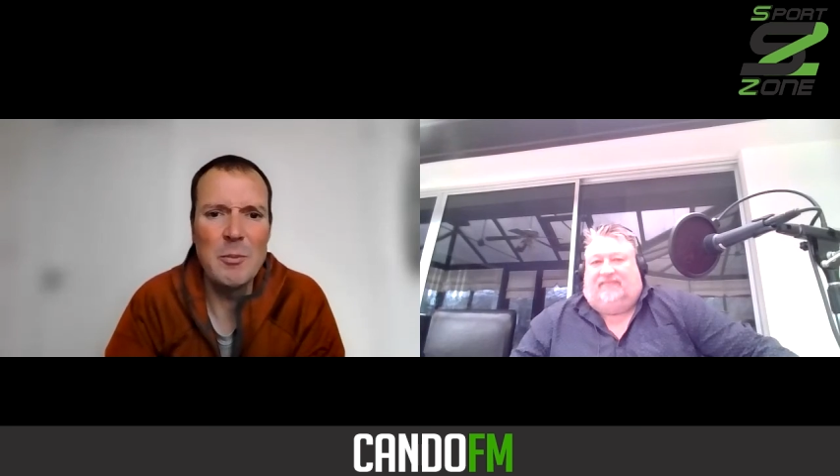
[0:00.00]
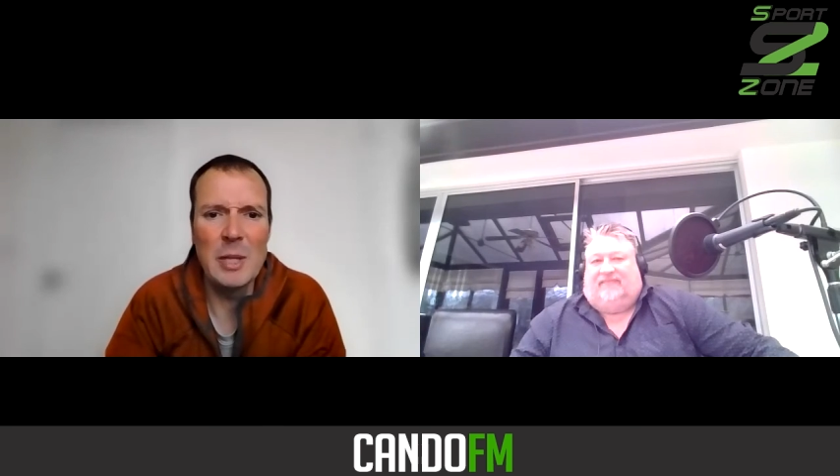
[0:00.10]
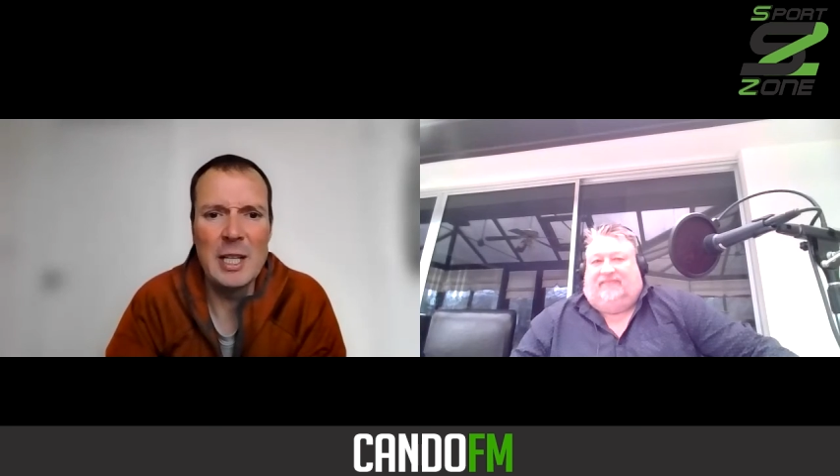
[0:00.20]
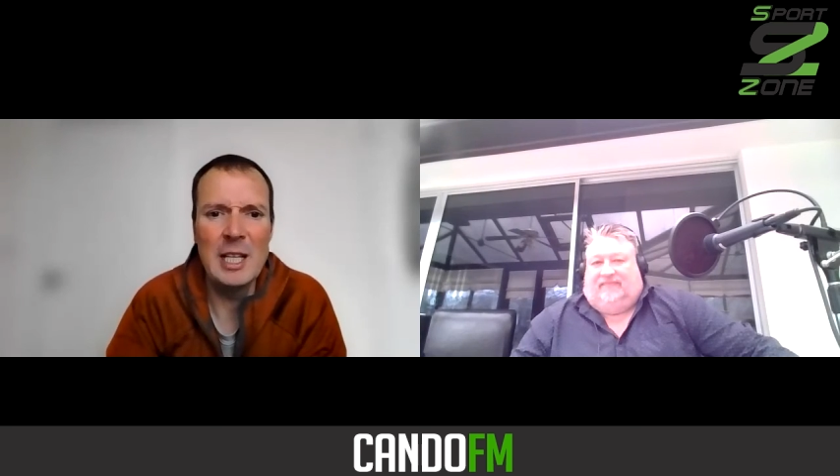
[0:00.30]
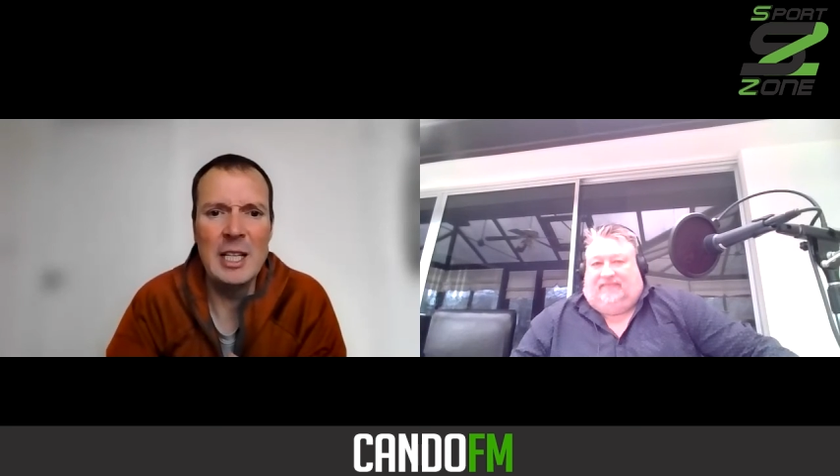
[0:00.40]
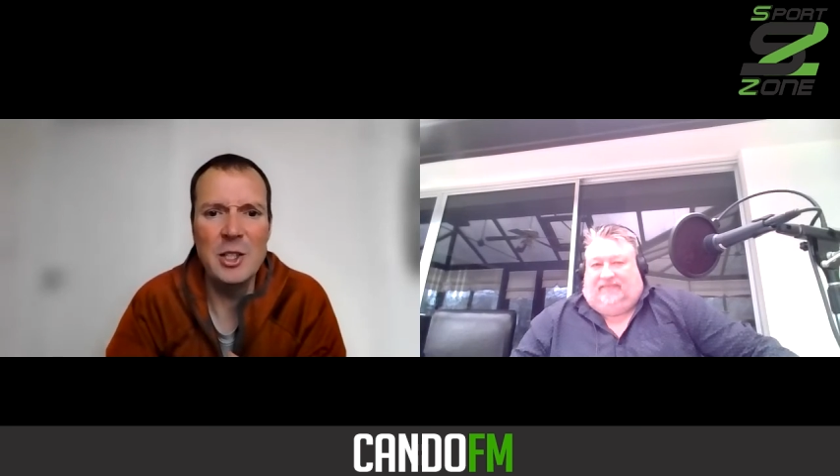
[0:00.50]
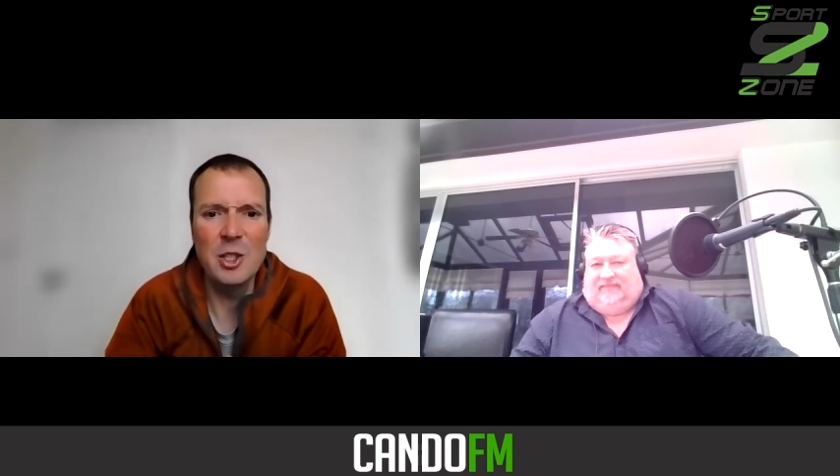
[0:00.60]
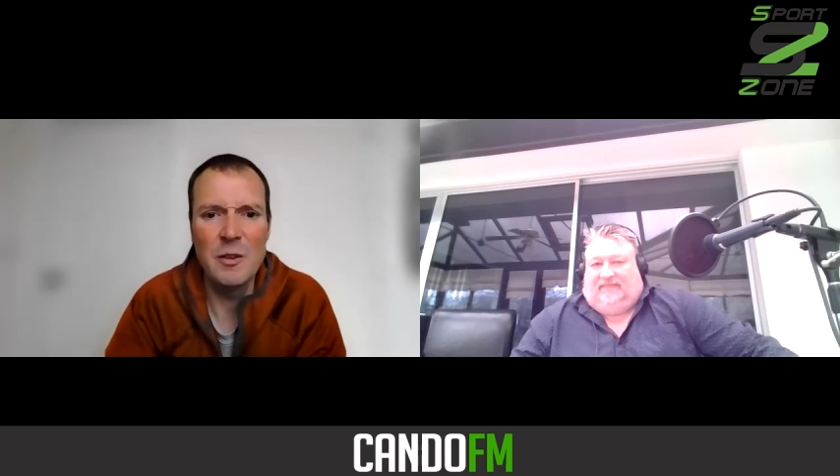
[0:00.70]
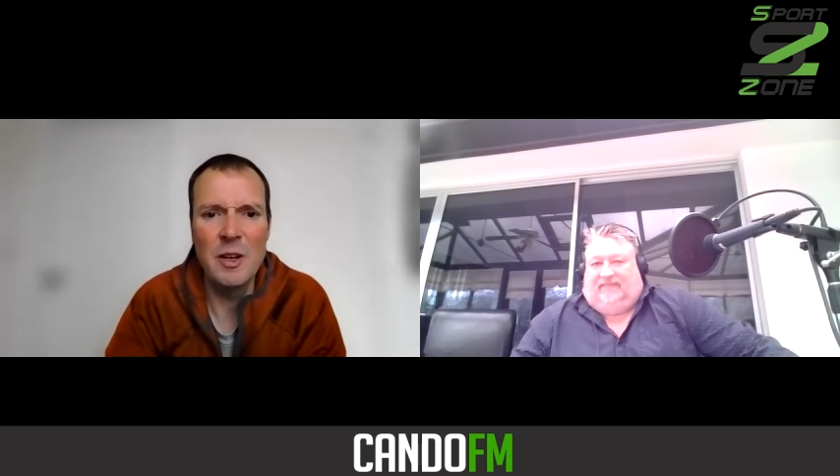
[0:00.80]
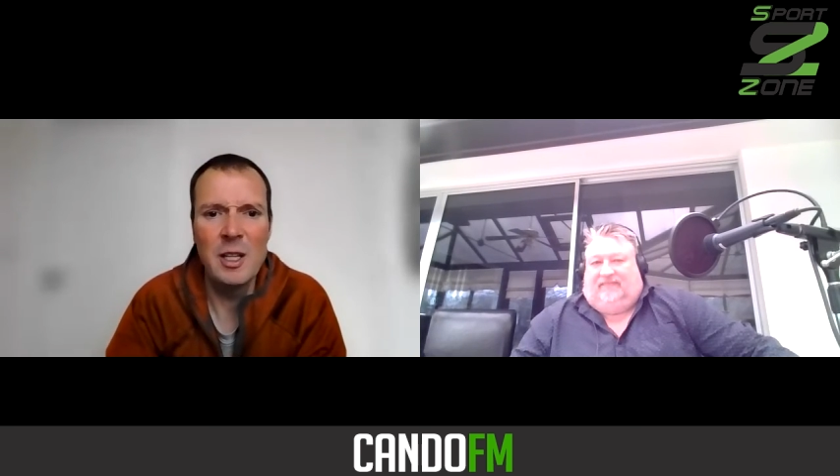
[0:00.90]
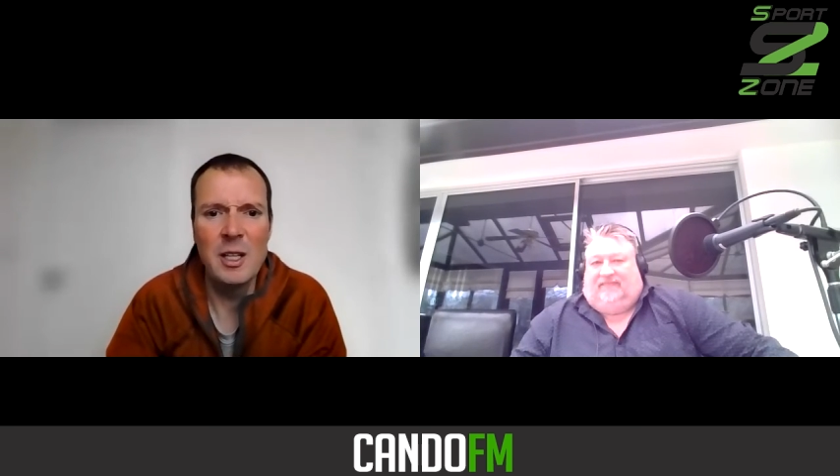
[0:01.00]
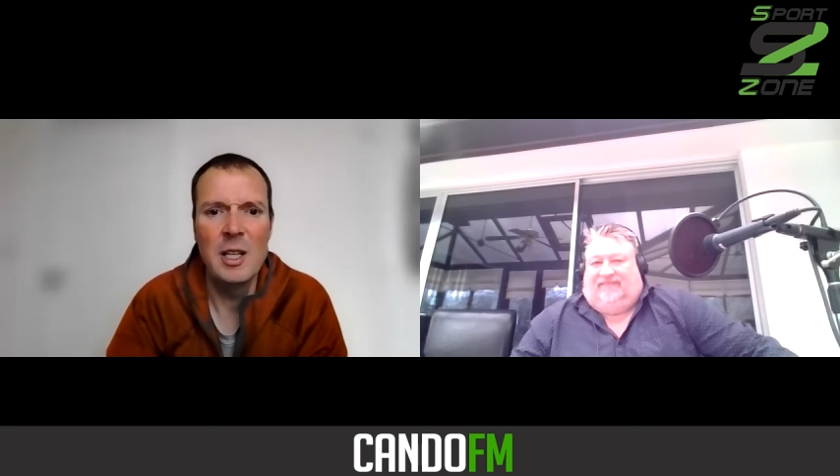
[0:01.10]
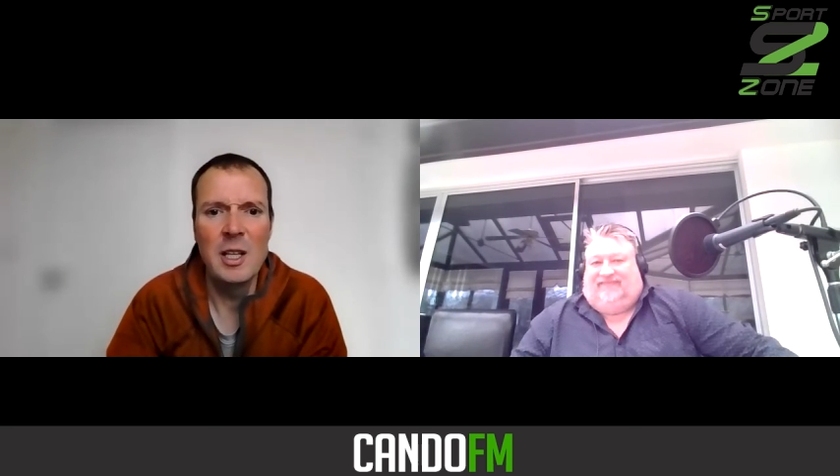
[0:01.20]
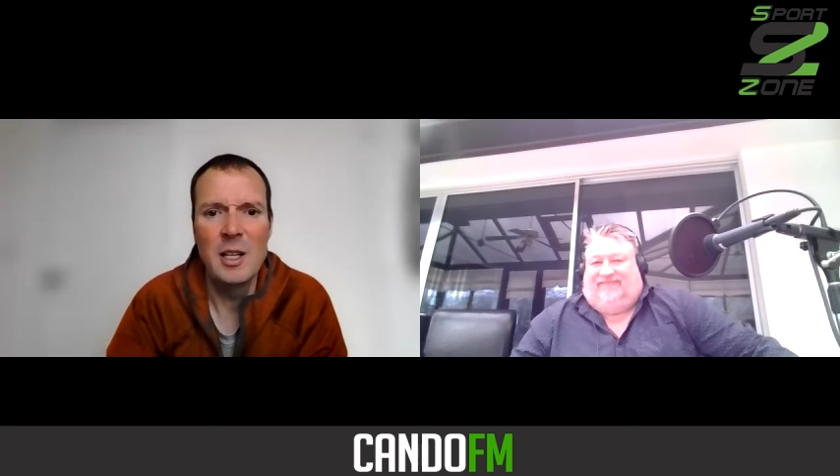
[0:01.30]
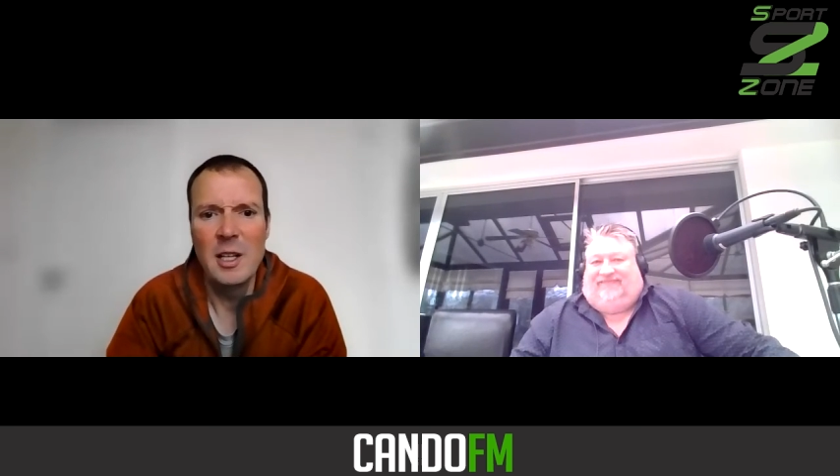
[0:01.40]
probably kill each other
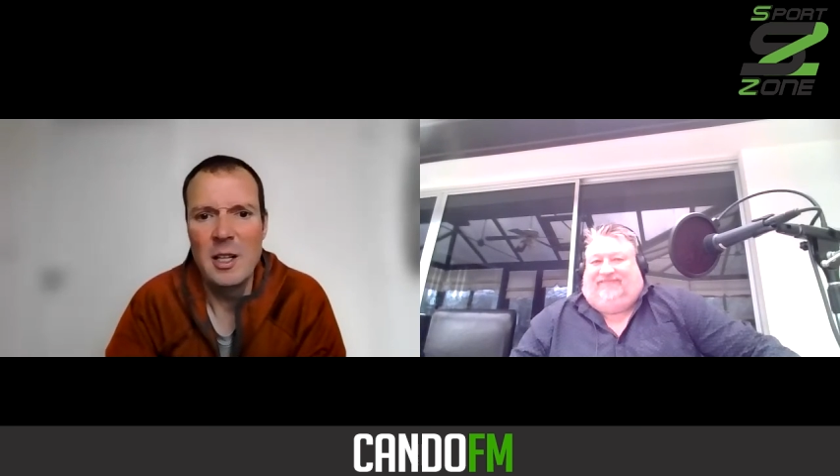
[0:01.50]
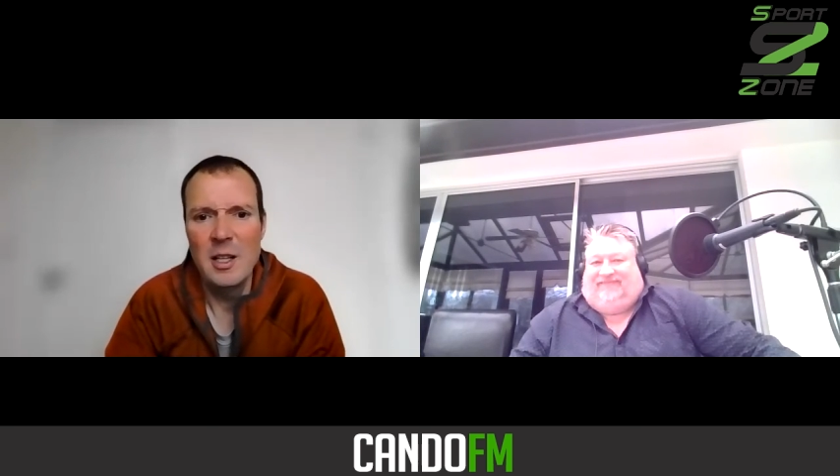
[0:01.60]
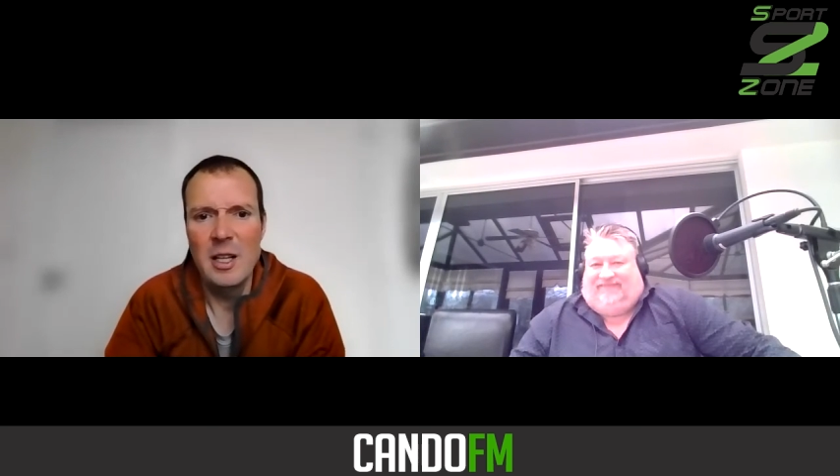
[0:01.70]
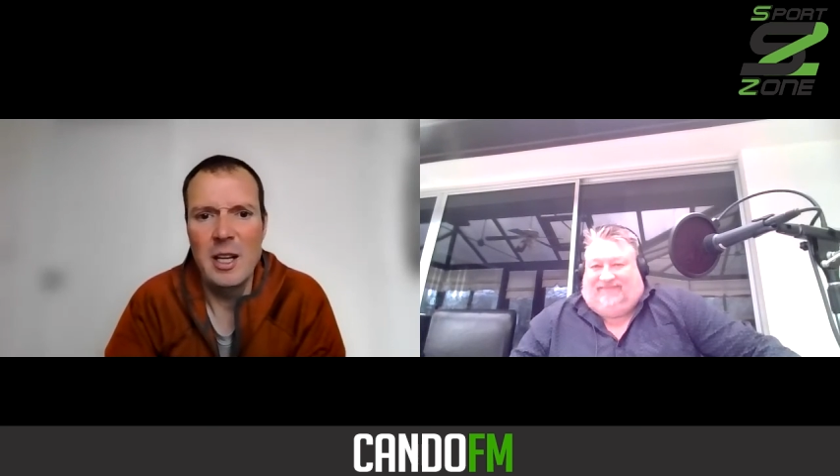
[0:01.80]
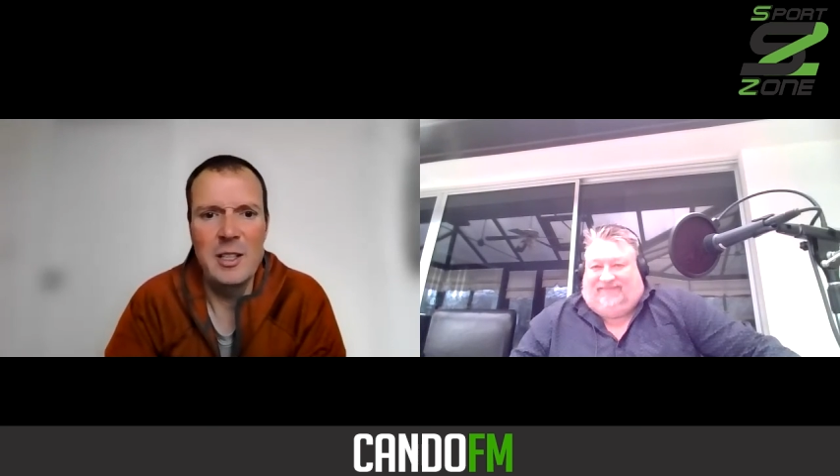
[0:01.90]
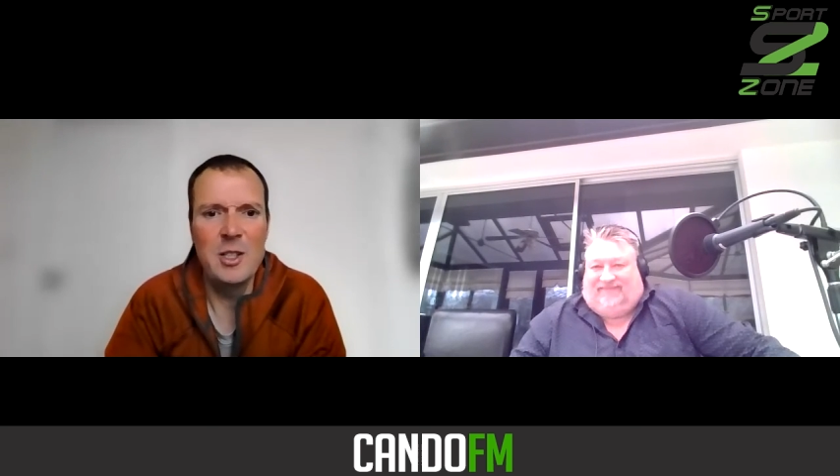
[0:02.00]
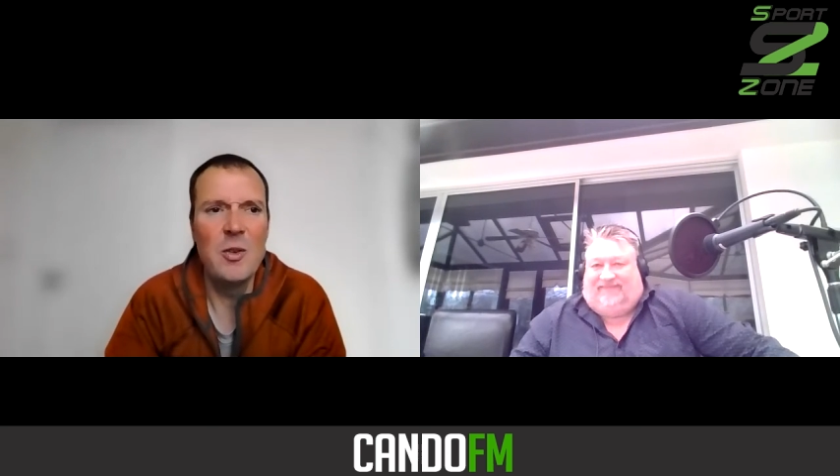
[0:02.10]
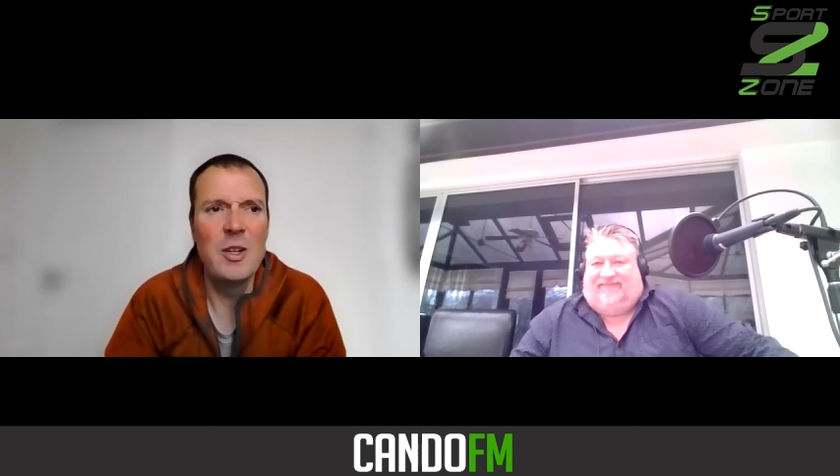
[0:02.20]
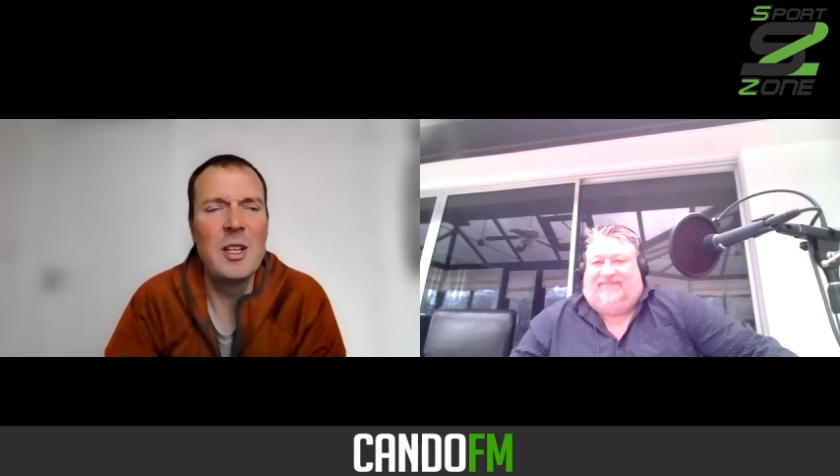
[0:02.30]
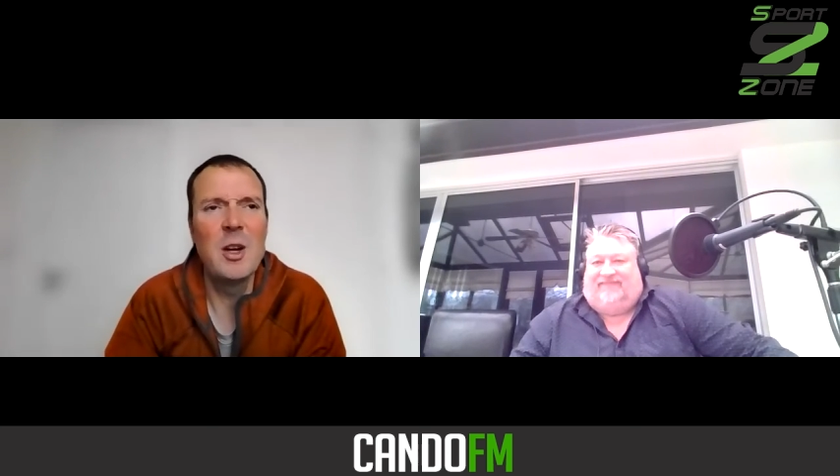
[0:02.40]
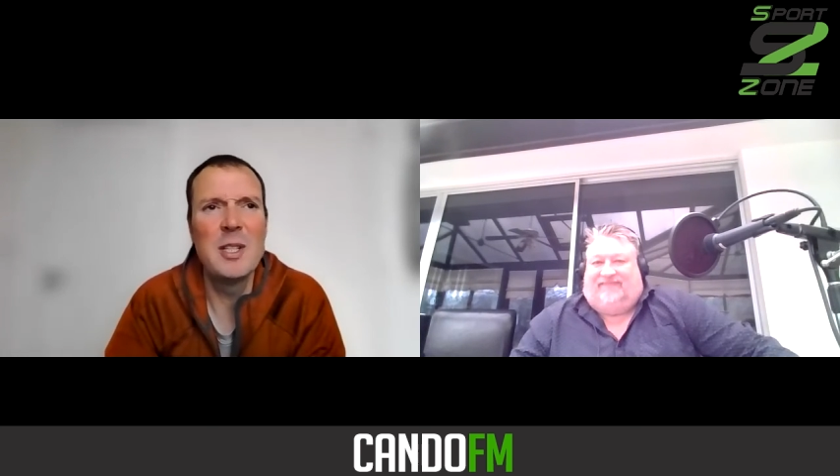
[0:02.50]
they